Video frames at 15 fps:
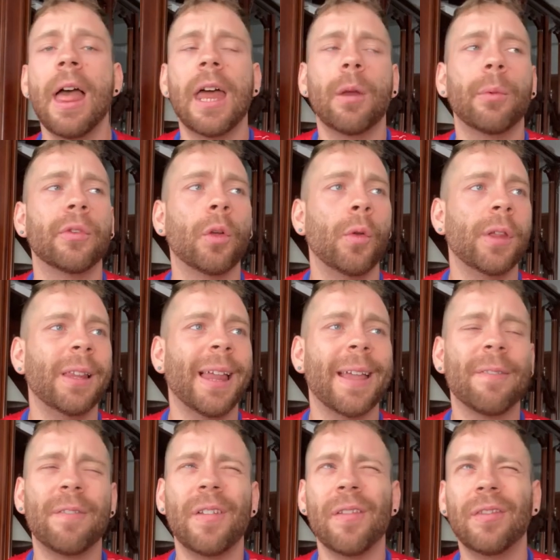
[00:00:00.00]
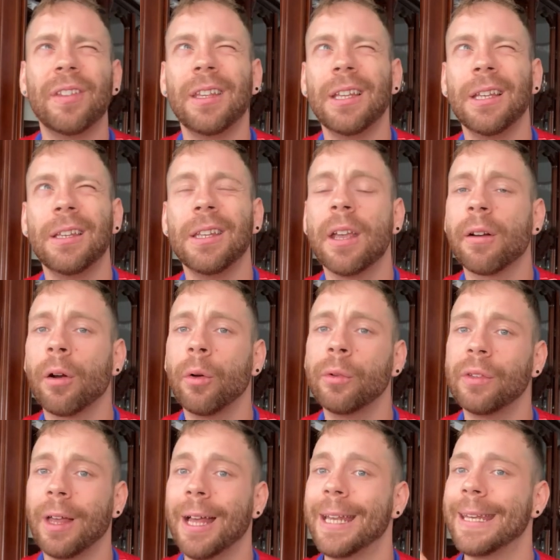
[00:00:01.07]
and it was only like 15
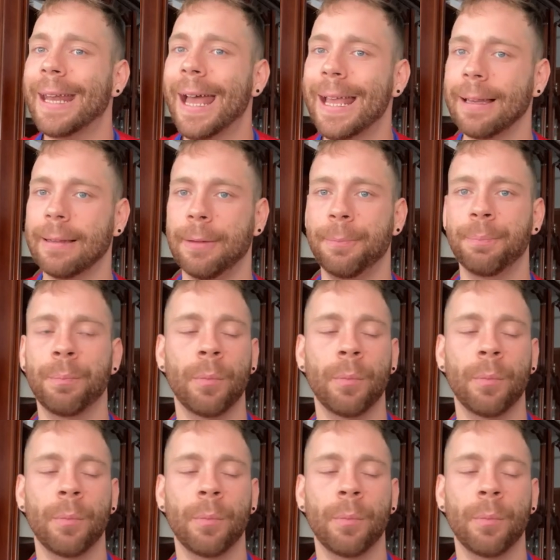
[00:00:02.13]
euros a night.